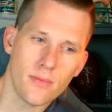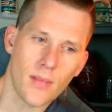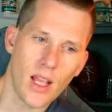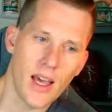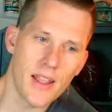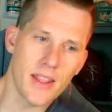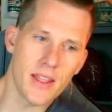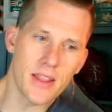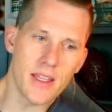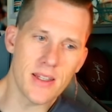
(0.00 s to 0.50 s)

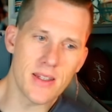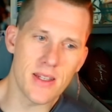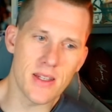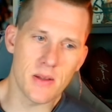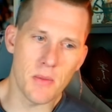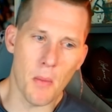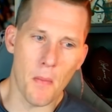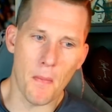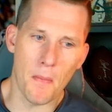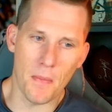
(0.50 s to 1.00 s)
I think this is
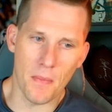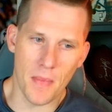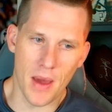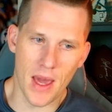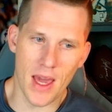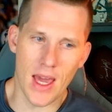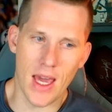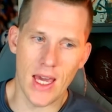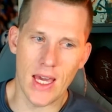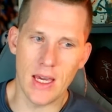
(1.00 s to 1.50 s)

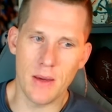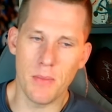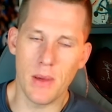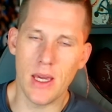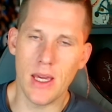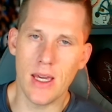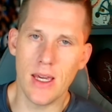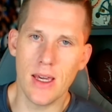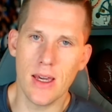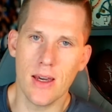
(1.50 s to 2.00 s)

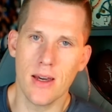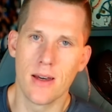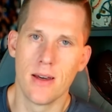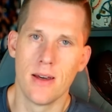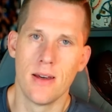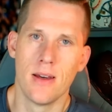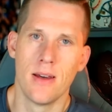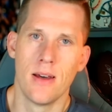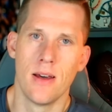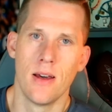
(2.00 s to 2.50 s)
maybe
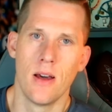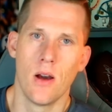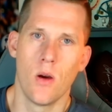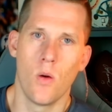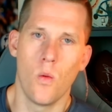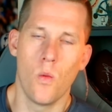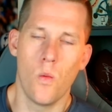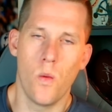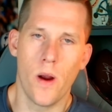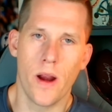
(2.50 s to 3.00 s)

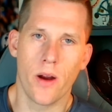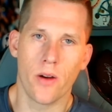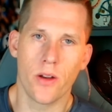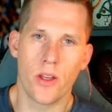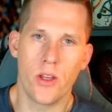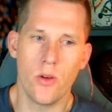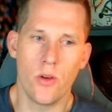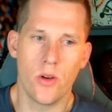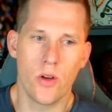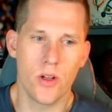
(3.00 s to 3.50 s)
where
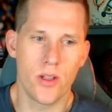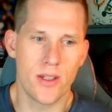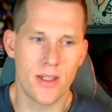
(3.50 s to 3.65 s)
you could